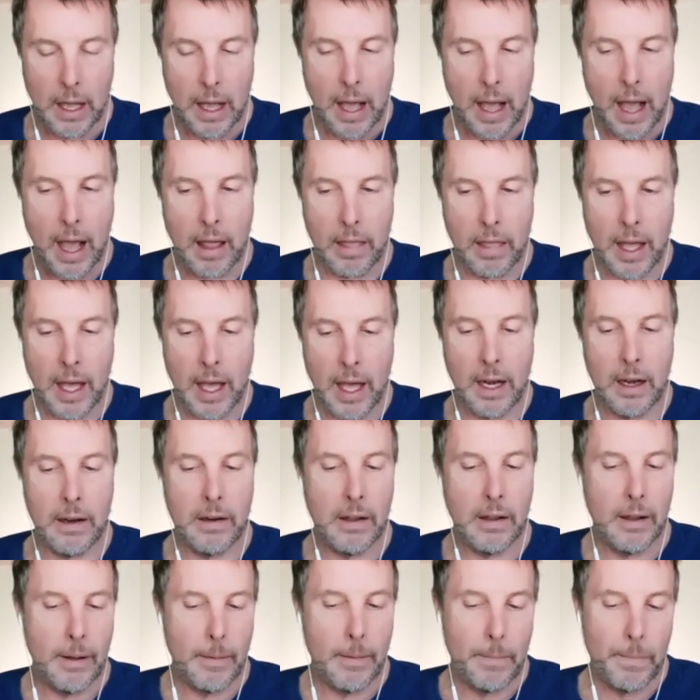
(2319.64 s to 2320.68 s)
And then,
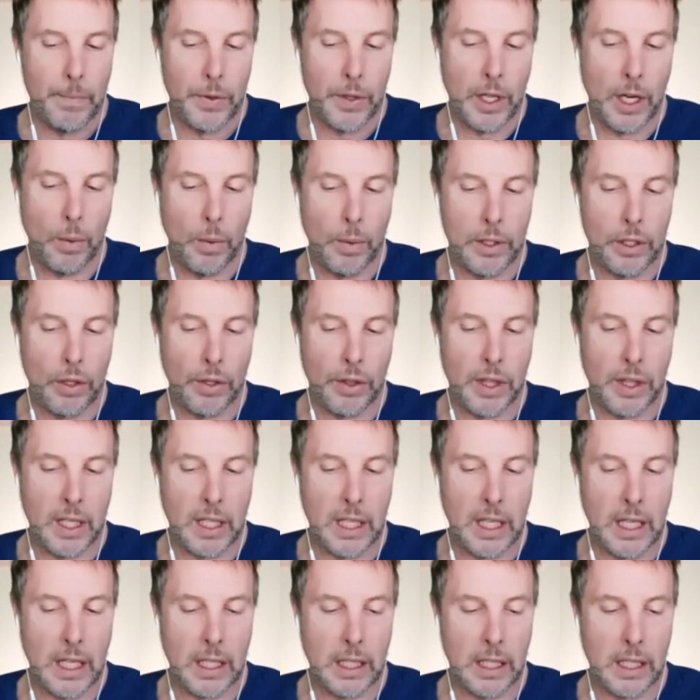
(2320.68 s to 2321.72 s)
you know, when you're
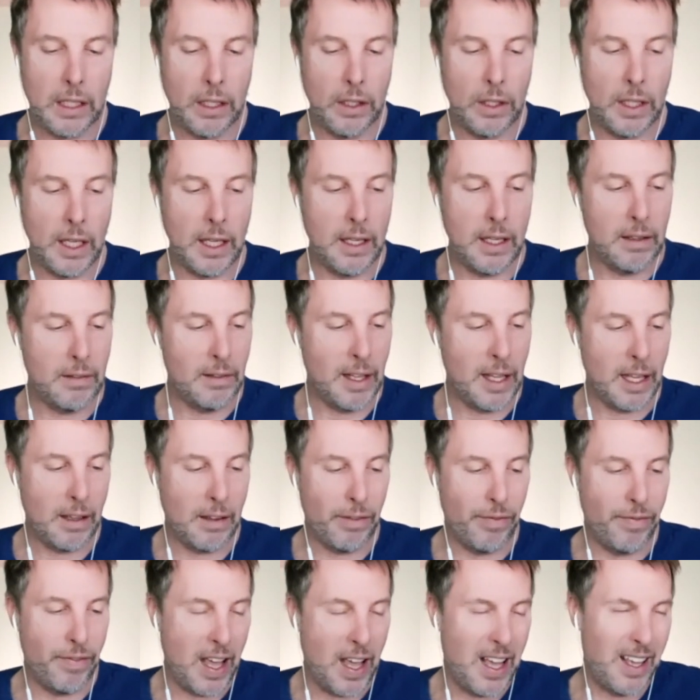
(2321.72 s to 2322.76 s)
thinking clearly, like
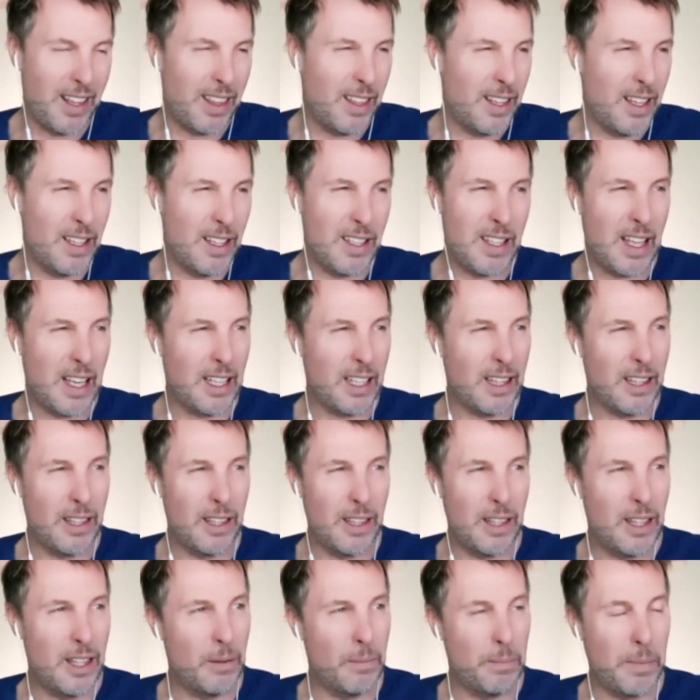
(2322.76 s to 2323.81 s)
faith is like
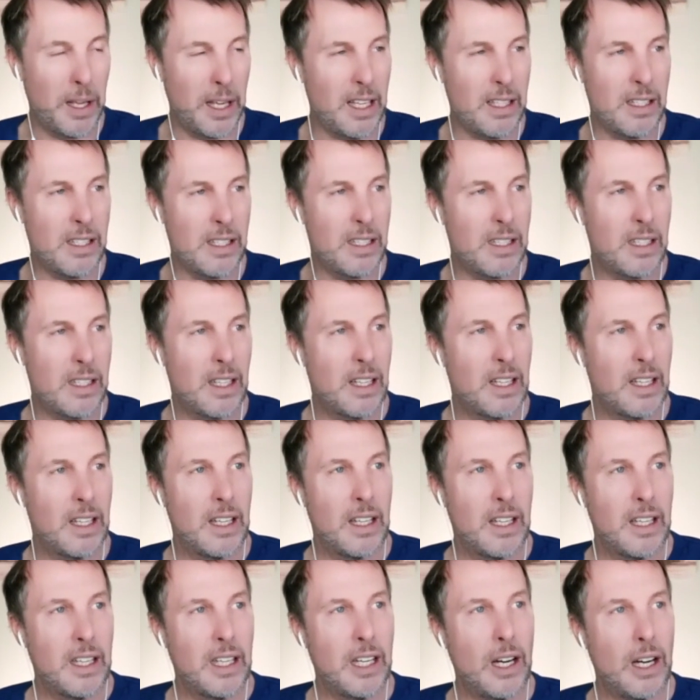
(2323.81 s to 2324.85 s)
the biggest,
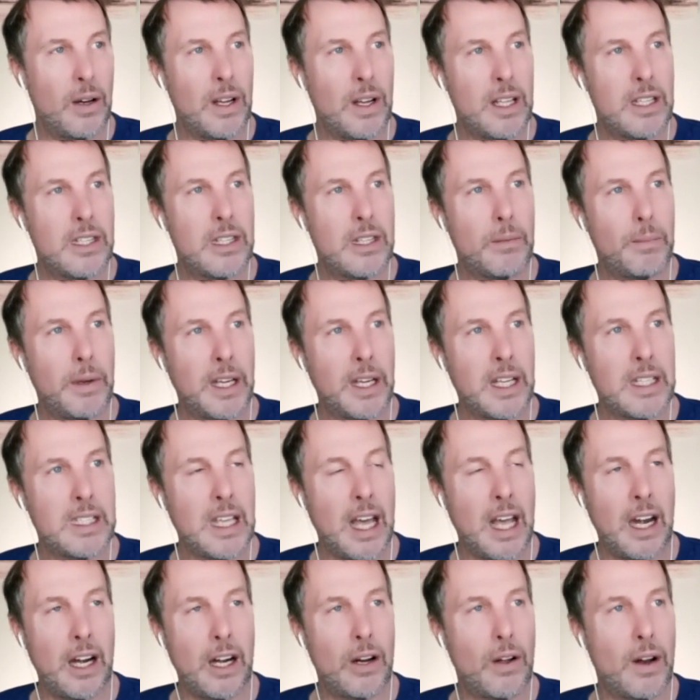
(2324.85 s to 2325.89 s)
you know, it's the biggest
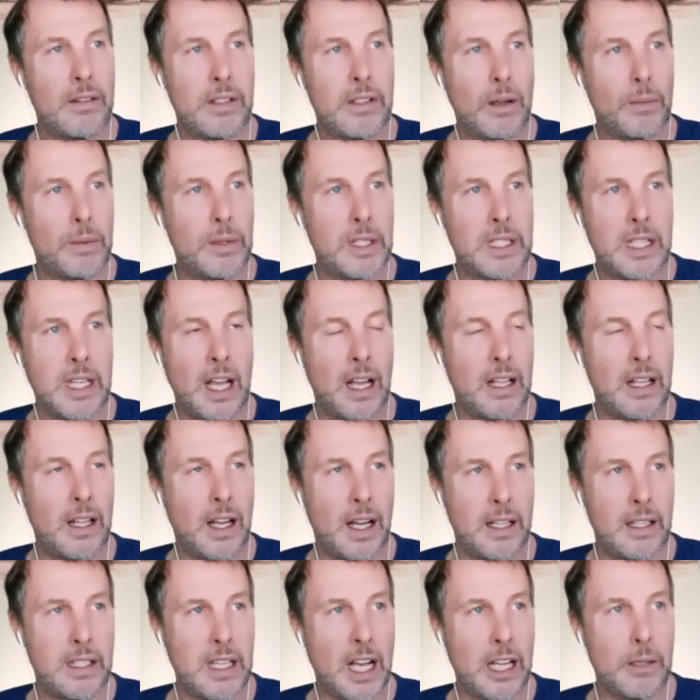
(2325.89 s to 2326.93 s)
antidote. Someone te-
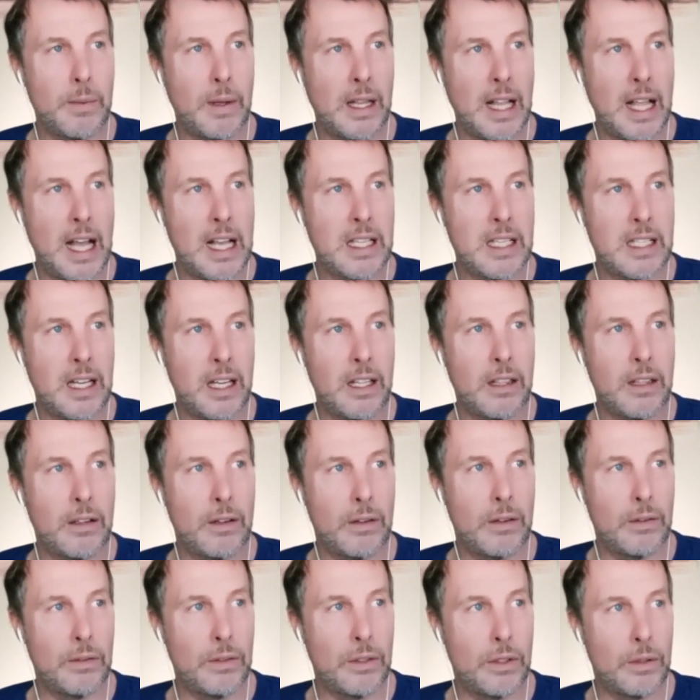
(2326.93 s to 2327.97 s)
uh, texted me last night,
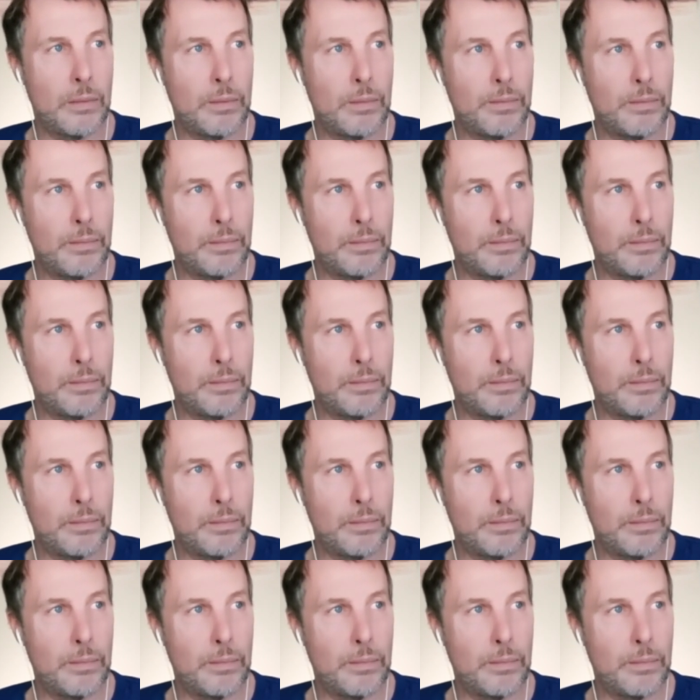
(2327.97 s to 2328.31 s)
their, their